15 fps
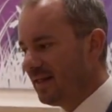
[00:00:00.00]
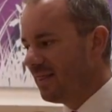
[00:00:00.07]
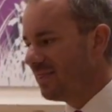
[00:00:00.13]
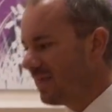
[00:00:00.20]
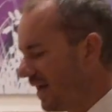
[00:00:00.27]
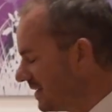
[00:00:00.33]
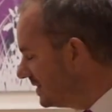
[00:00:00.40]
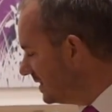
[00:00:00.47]

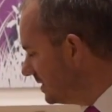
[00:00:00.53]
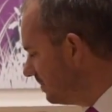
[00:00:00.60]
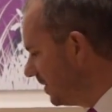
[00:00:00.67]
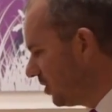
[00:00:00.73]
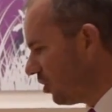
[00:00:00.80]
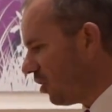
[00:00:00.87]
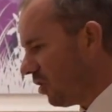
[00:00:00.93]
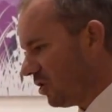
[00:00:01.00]
That is
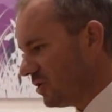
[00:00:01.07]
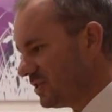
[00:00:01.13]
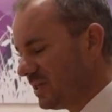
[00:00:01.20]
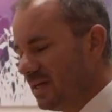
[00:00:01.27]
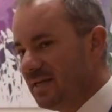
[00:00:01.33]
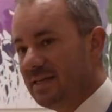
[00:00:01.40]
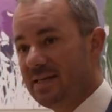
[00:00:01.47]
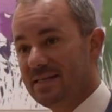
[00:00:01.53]
because
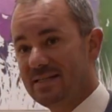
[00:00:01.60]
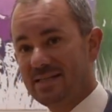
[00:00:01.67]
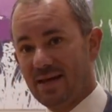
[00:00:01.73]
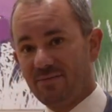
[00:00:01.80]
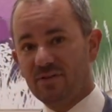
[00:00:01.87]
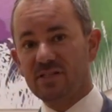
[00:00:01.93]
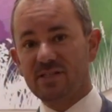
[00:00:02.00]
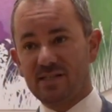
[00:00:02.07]
year
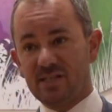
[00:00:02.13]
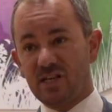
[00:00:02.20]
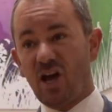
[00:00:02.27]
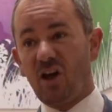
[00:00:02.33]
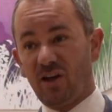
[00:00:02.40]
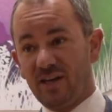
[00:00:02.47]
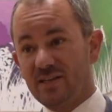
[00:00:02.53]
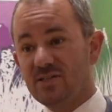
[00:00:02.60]
7s and
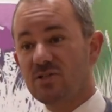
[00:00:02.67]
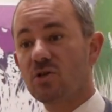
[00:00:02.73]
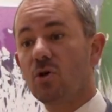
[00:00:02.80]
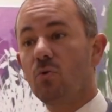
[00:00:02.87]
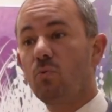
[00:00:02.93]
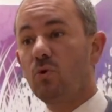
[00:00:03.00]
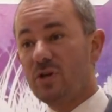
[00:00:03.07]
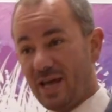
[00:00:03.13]
9s
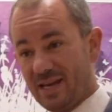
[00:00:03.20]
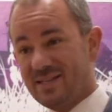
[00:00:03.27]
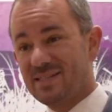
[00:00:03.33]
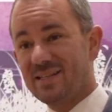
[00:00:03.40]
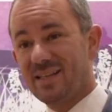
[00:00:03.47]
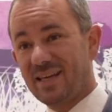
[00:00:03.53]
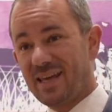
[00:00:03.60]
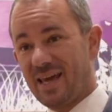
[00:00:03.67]
would enter
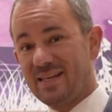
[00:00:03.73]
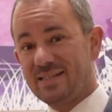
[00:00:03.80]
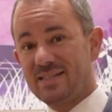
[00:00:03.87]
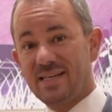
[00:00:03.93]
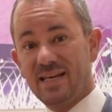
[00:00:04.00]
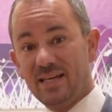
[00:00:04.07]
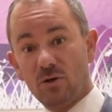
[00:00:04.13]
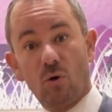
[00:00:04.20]
the
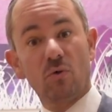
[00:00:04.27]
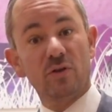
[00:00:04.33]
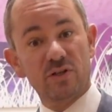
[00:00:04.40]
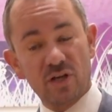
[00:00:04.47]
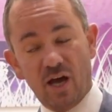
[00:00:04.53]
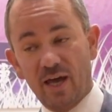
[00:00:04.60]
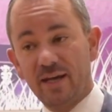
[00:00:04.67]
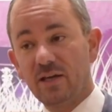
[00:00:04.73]
canteen or the
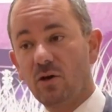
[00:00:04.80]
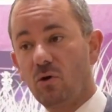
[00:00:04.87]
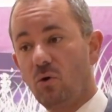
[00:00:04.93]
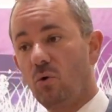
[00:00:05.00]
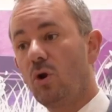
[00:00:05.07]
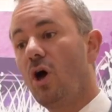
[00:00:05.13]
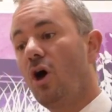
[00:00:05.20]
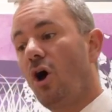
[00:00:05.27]
dining hall